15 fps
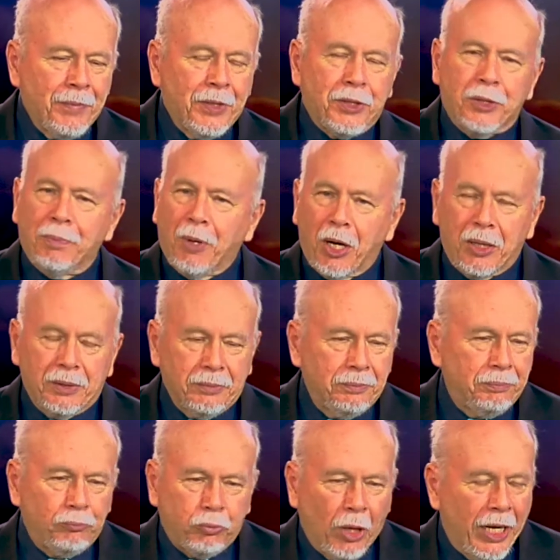Smart,
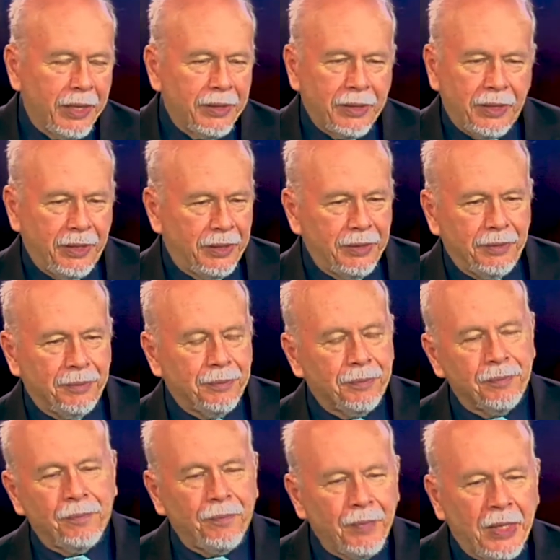bright kid.
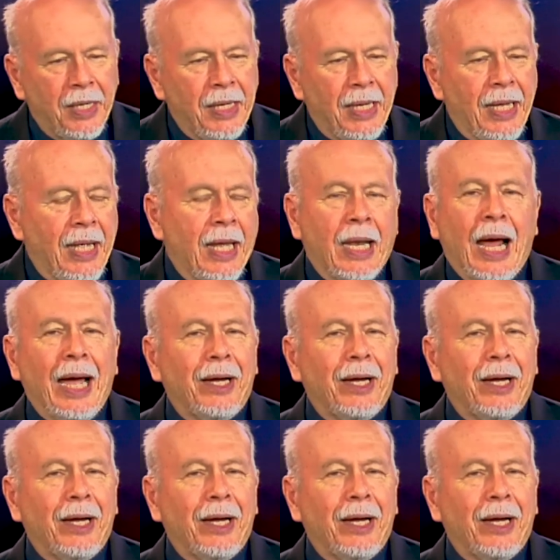And